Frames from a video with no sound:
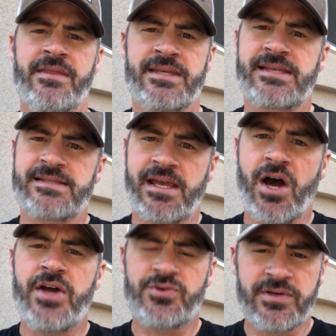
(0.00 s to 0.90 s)
This is a
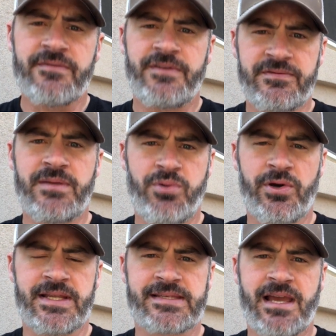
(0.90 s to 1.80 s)

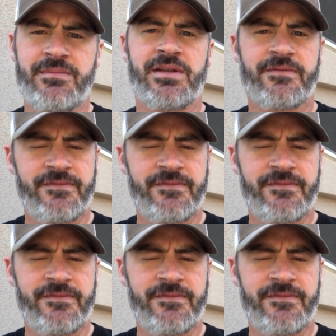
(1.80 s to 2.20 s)
150-point assignment.